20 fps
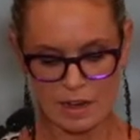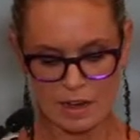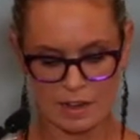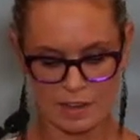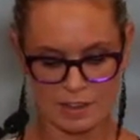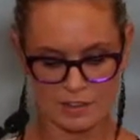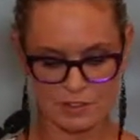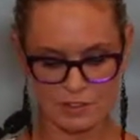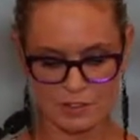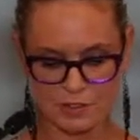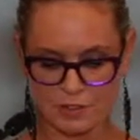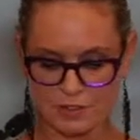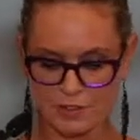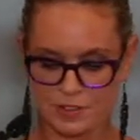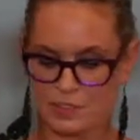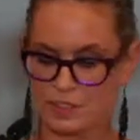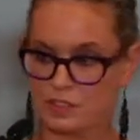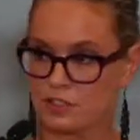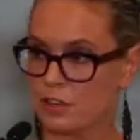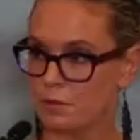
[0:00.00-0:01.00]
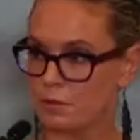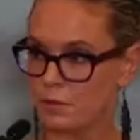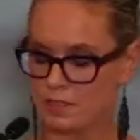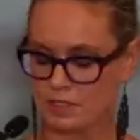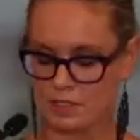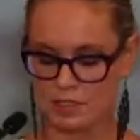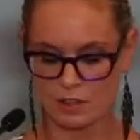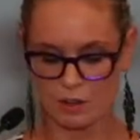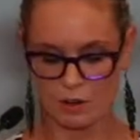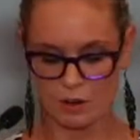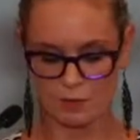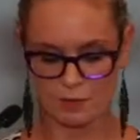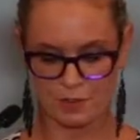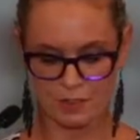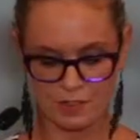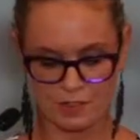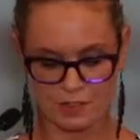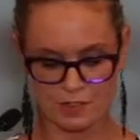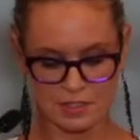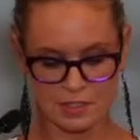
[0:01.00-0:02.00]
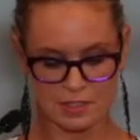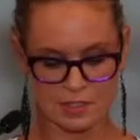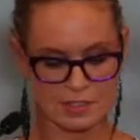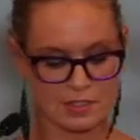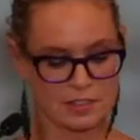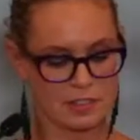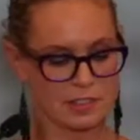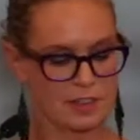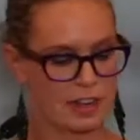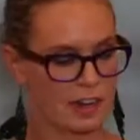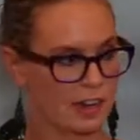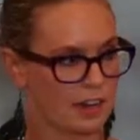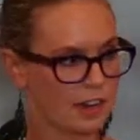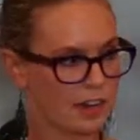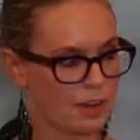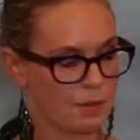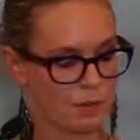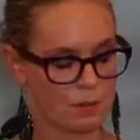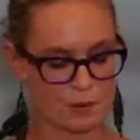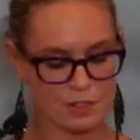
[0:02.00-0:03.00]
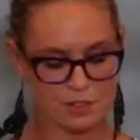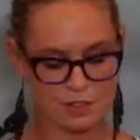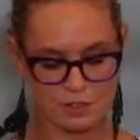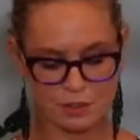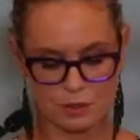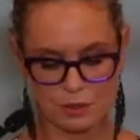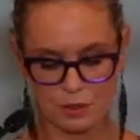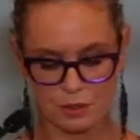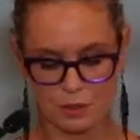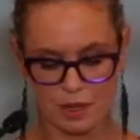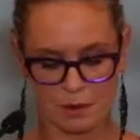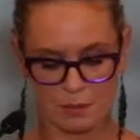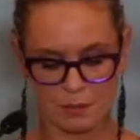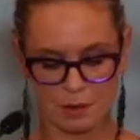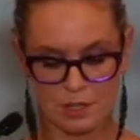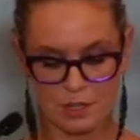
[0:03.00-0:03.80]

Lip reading: Another service the Shepherd's Centre offers is the daycare, preschool and